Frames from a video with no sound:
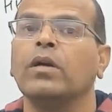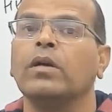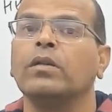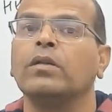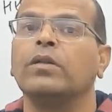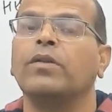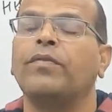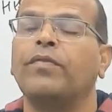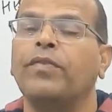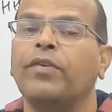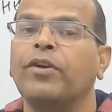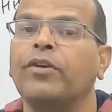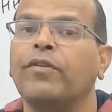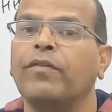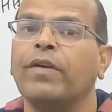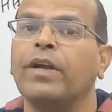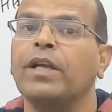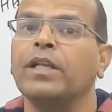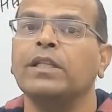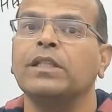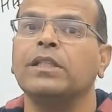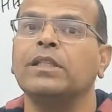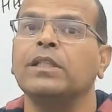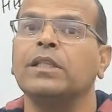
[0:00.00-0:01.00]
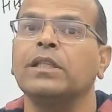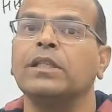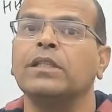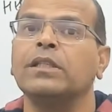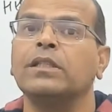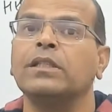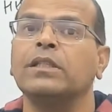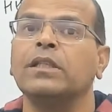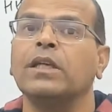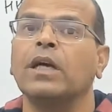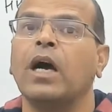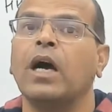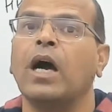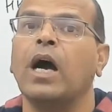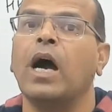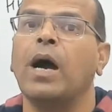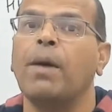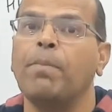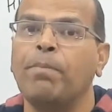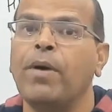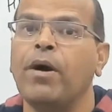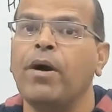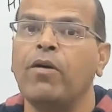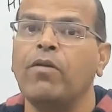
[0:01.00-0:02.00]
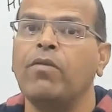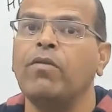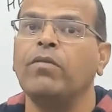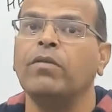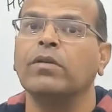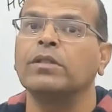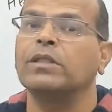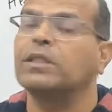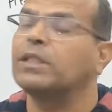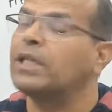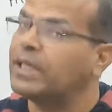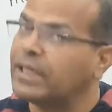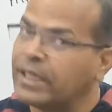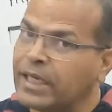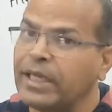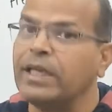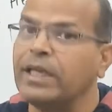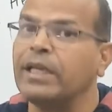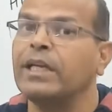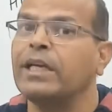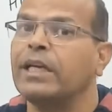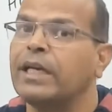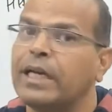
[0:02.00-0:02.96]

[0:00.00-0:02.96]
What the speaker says: the frequencies above certain